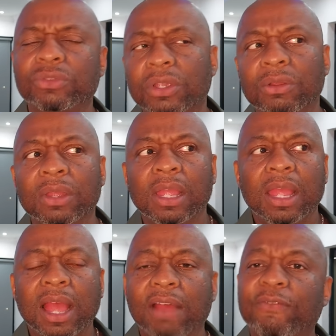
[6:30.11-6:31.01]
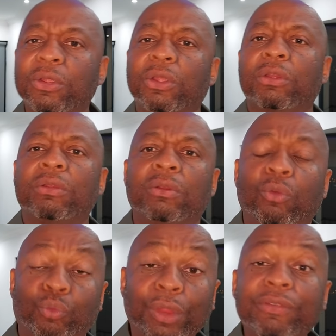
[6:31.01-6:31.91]
So I figure,
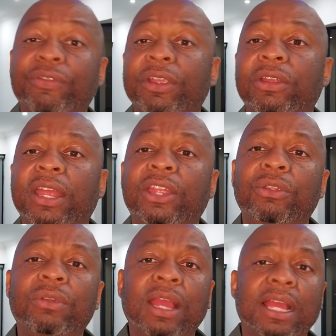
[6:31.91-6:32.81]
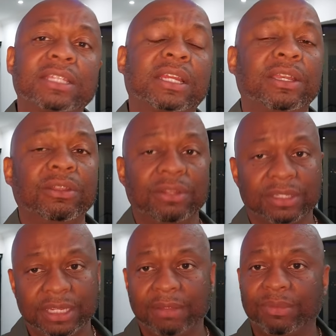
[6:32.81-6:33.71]
we figure that you guys can do the
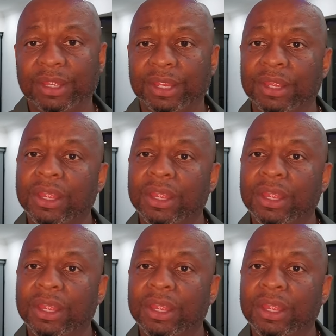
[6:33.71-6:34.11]
same thing.